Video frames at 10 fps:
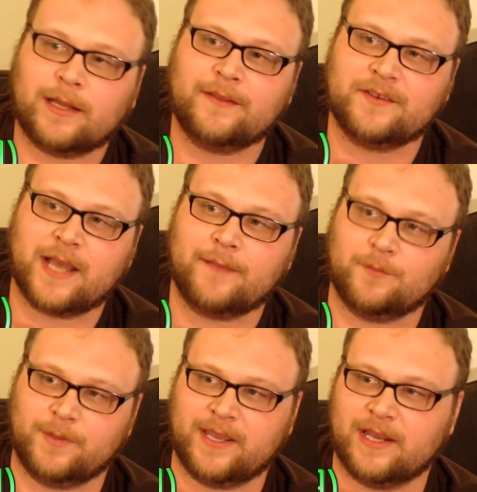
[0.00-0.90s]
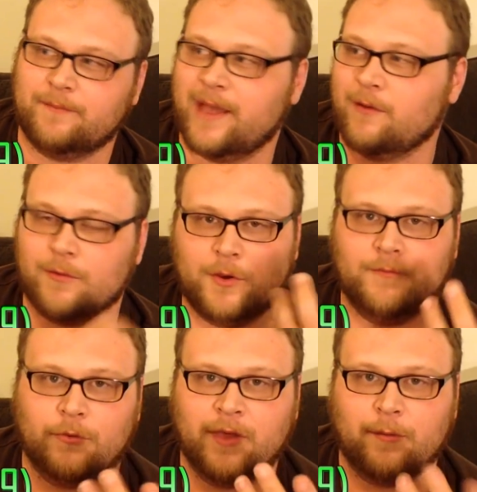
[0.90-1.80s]
a lot of the times we'll be getting back
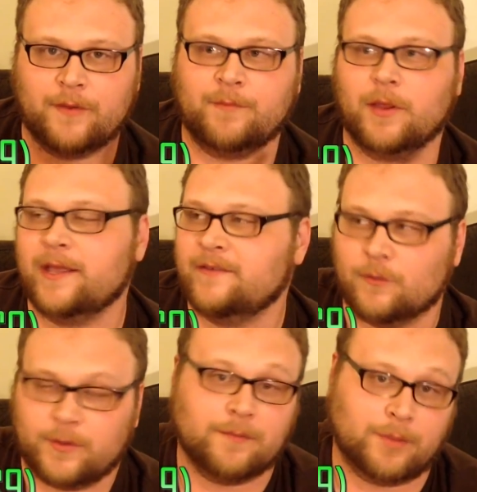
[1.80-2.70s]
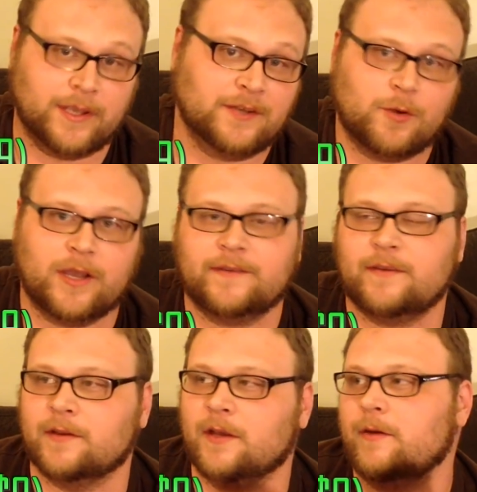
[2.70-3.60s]
removal that we've played so that we can play it
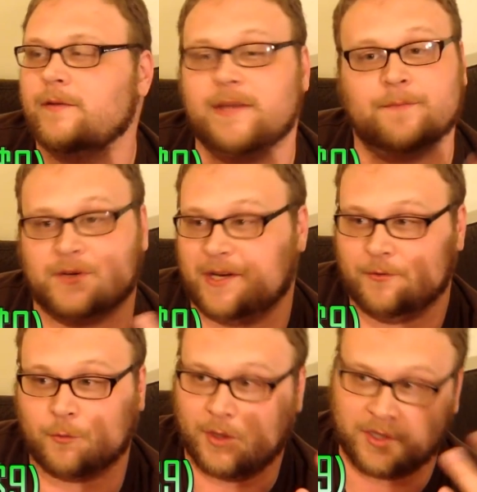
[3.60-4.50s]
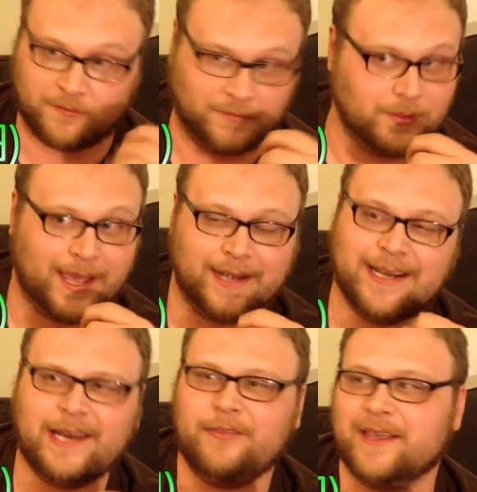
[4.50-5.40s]
twice, you know, and Den Protector is really good for that.
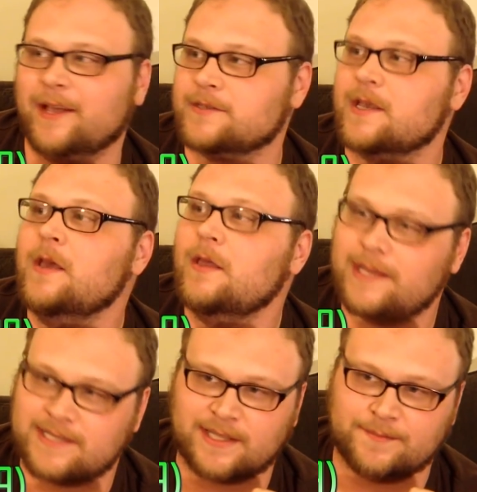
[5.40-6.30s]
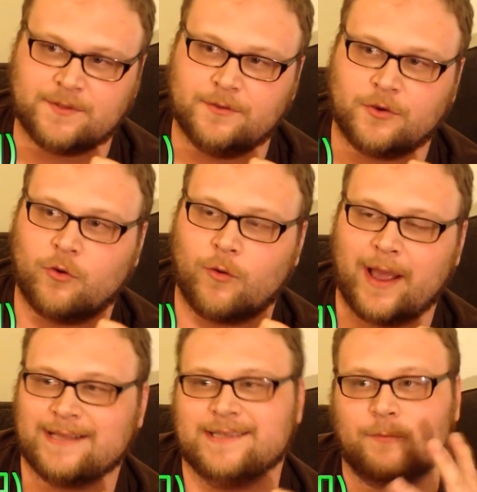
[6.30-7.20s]
And anything else that slips through the
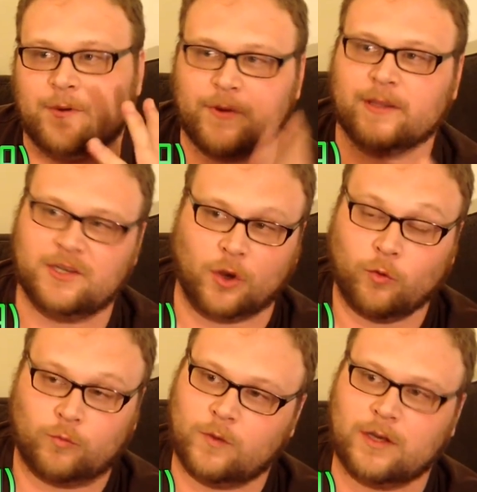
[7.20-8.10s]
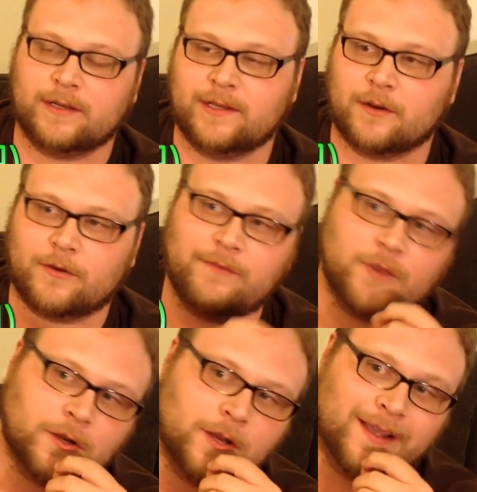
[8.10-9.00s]
cracks that we really don't want in our
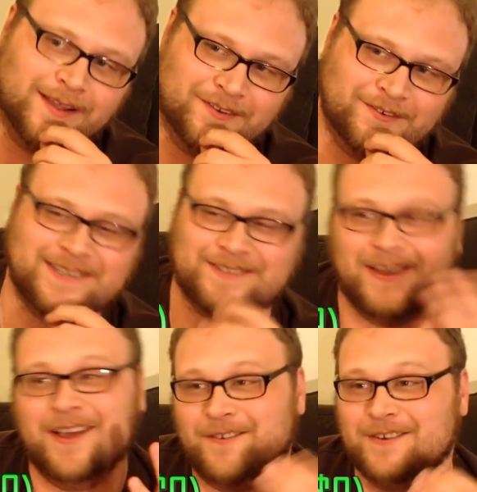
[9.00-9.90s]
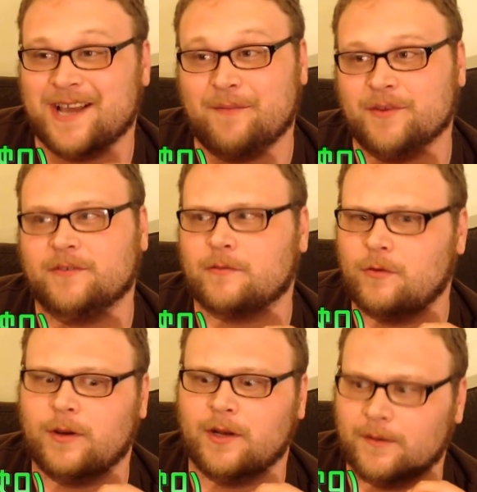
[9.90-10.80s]
graveyard, which happens
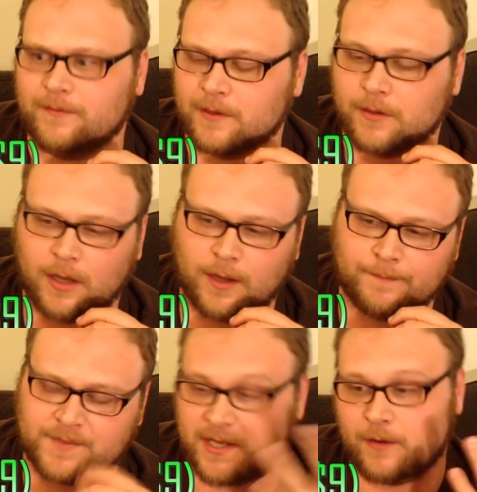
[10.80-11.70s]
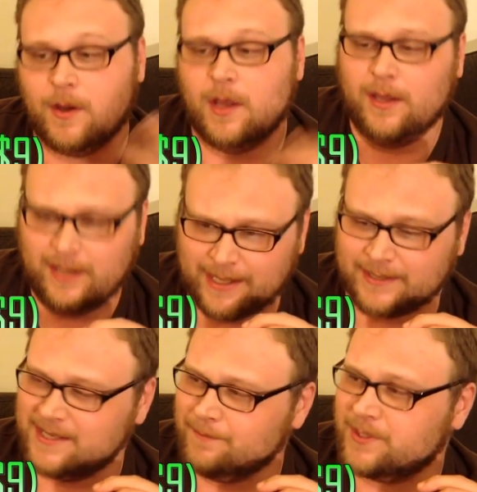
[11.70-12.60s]
quite often. So,
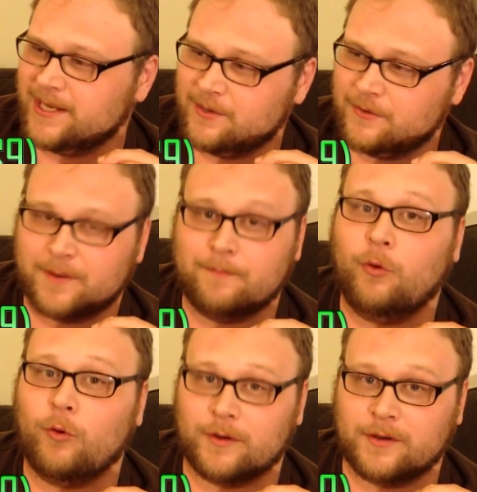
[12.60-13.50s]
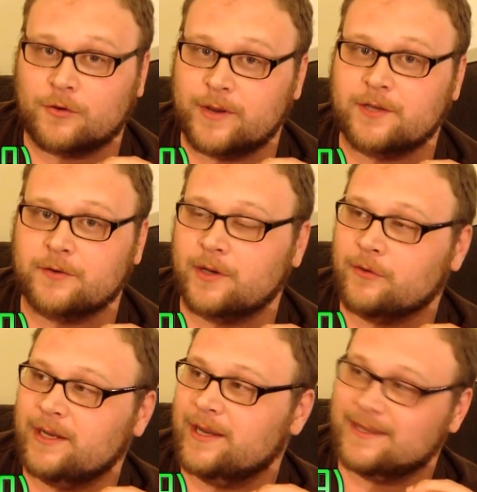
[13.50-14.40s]
yeah, Den Protector, an important creature in
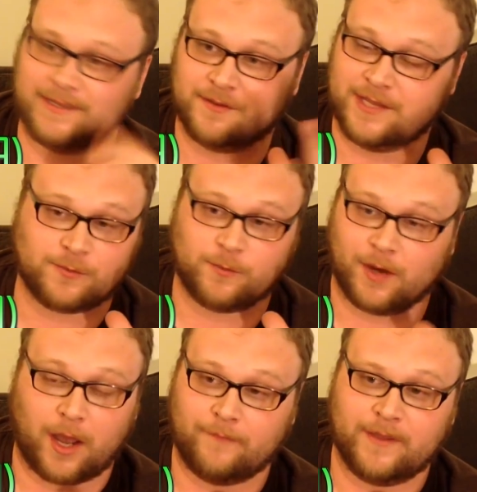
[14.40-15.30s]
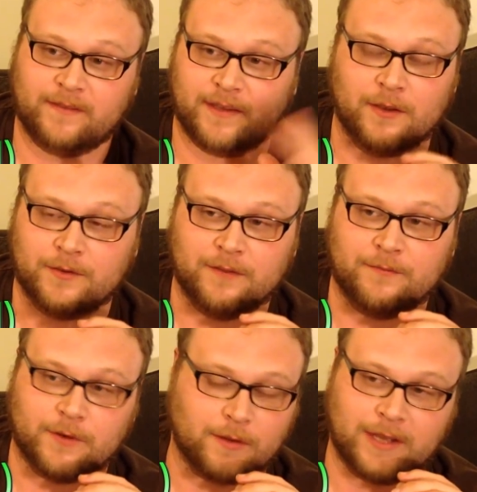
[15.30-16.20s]
green decks, and this one obviously no
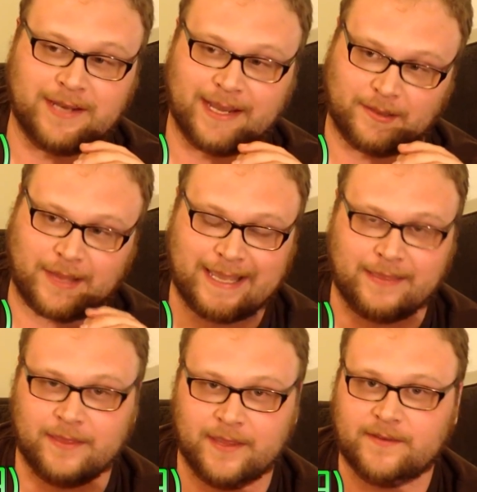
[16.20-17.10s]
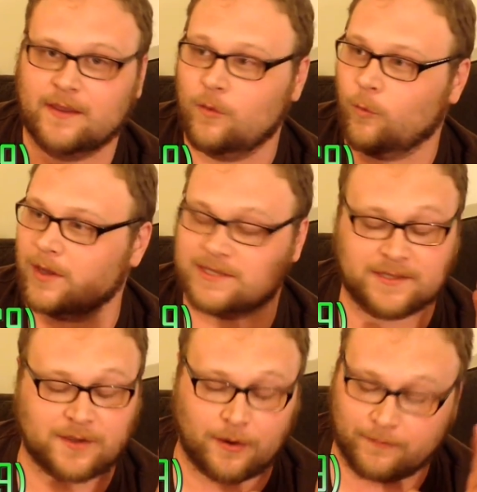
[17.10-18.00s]
different. A deck like this wants
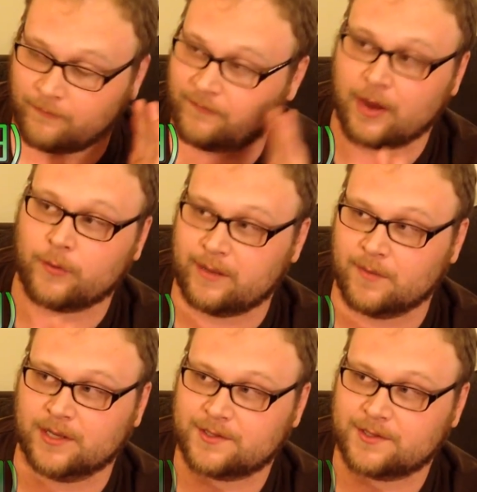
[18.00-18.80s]
this card very